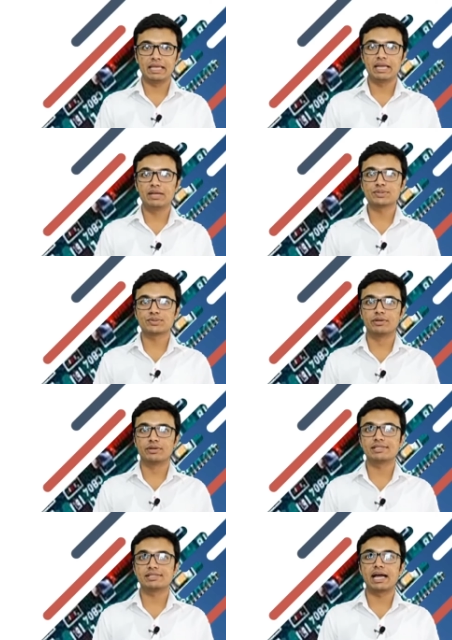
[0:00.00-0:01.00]
Hello
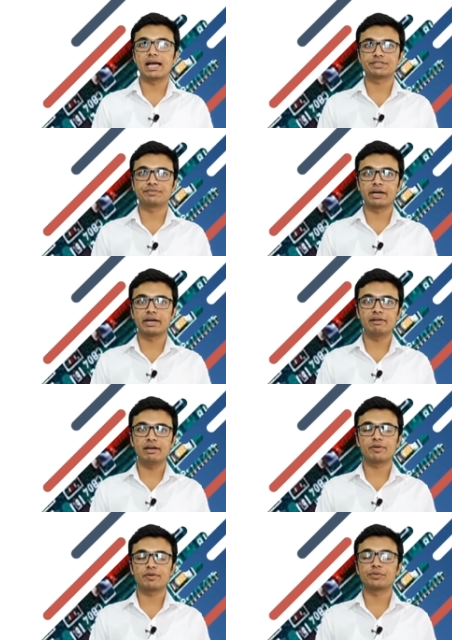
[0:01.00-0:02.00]
students, this is Ashish
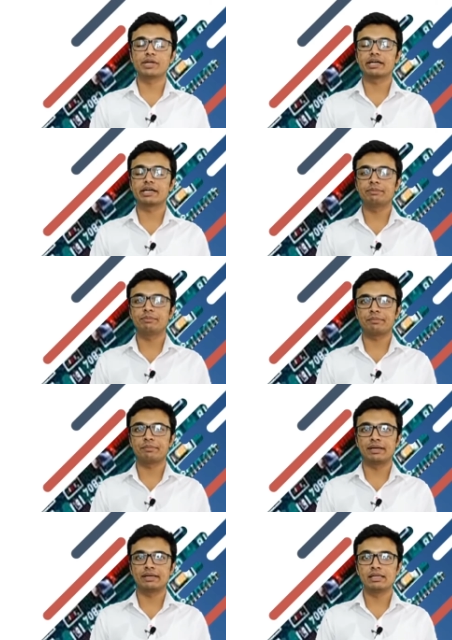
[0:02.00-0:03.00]
Pegadwa from the Electrical
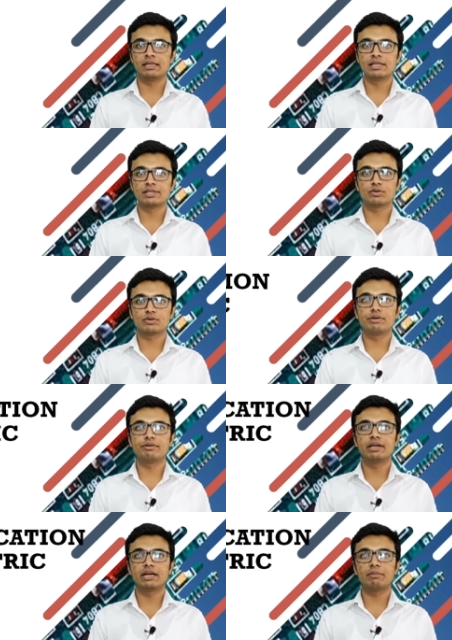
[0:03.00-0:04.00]
Department. So today we
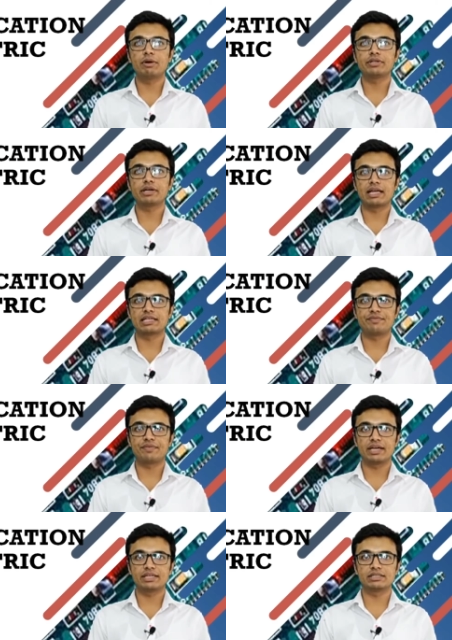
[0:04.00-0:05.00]
will learn about the
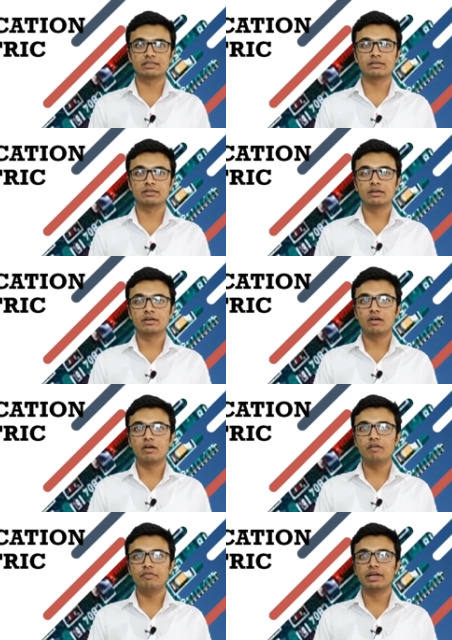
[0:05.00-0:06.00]
classification
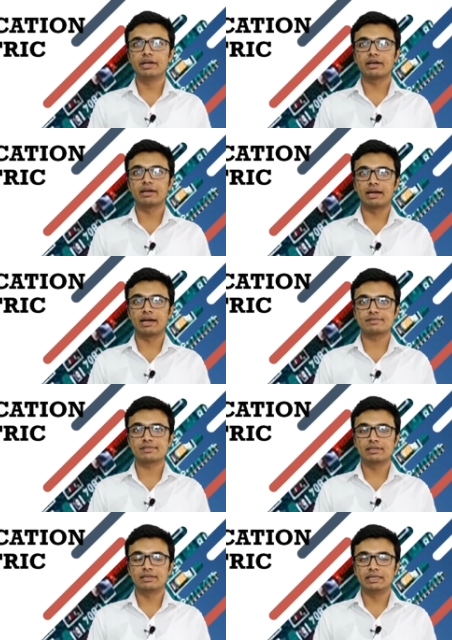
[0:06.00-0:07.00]
of electrical drives
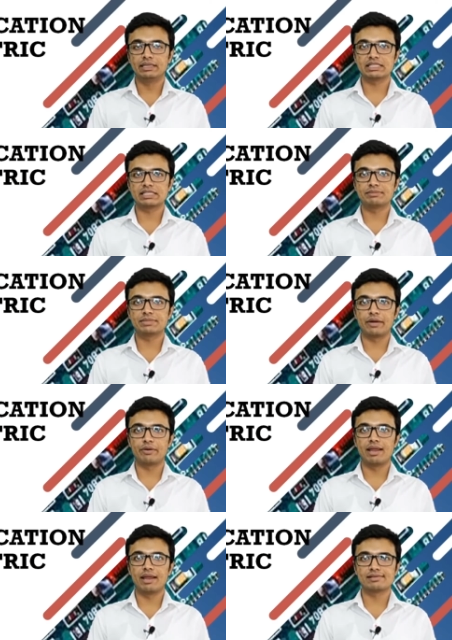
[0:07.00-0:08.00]
in the subject
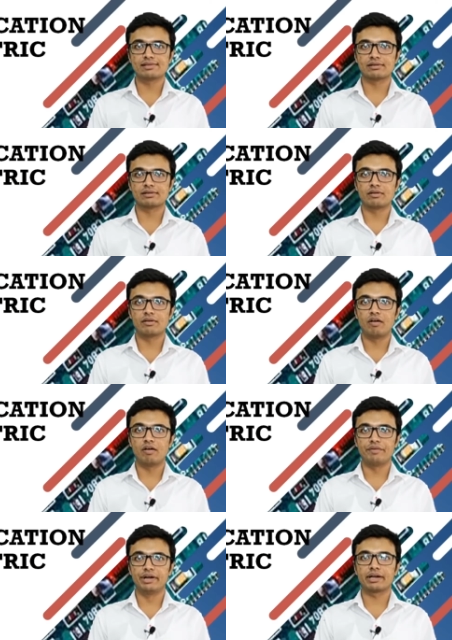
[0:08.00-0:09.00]
utilization
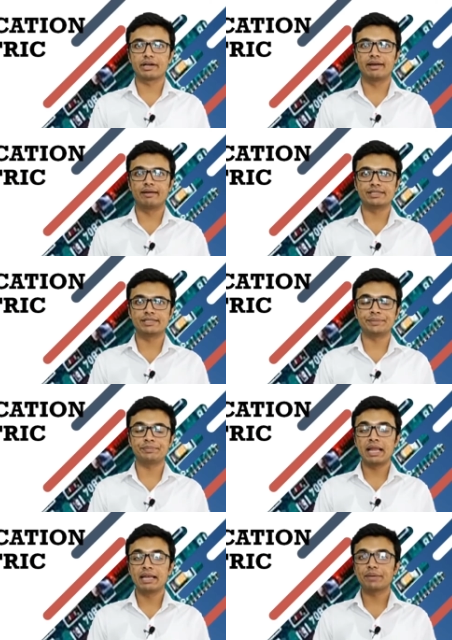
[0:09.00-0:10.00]
of electrical energy.
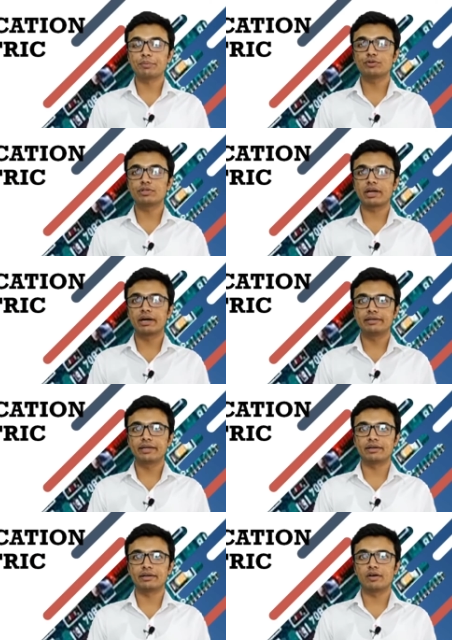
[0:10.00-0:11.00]
Let's move to the
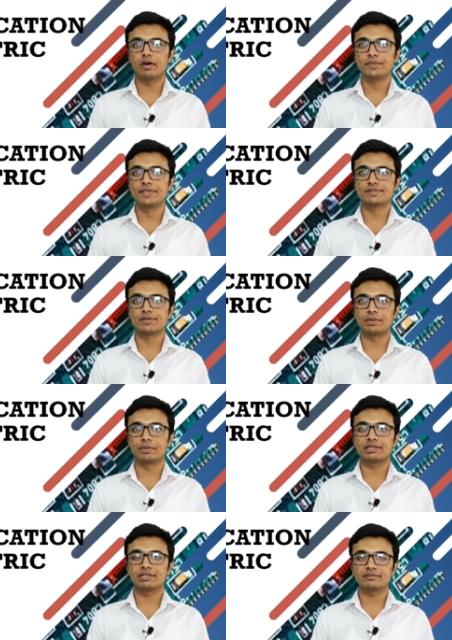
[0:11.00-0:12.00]
content of this topic.